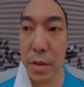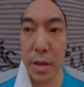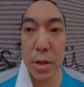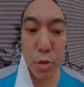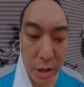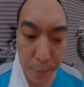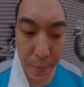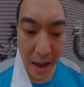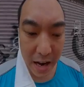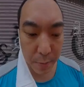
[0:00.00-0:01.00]
really
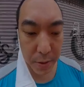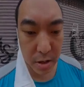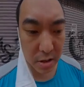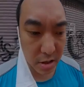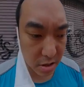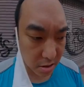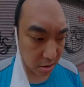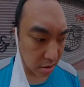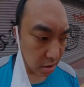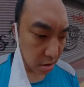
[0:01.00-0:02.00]
bad because
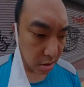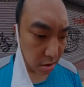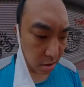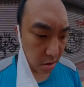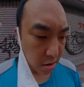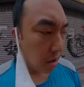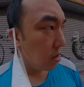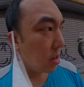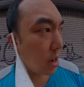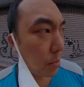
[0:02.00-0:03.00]

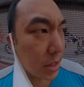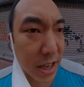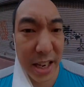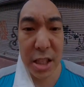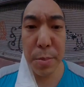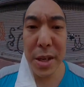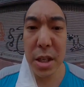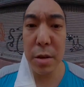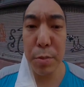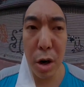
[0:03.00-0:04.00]
it's an
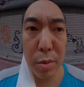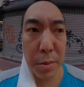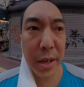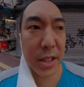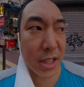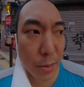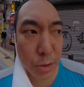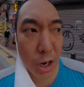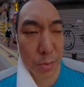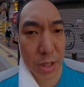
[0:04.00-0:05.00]
intermittent problem. Like,
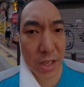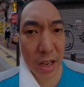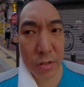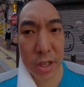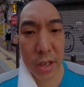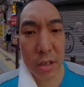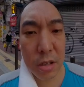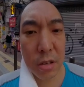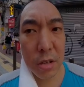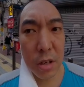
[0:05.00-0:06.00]
sometimes it's out of sync.
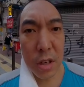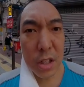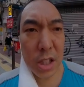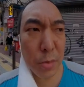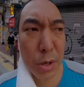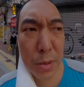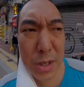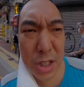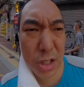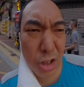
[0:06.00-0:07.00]
Sometimes
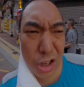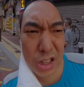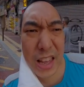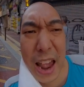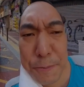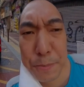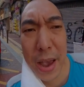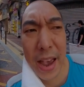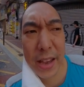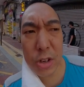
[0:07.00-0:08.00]
it's not that
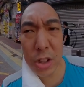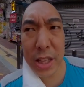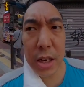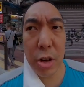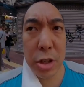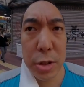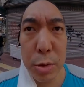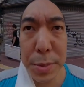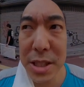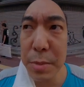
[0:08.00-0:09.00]
bad, not that noticeable, but
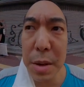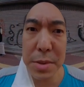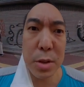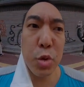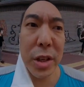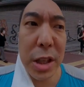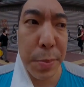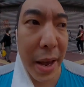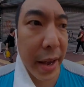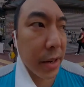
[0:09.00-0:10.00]
sometimes it's really
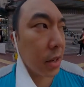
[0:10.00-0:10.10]
bad,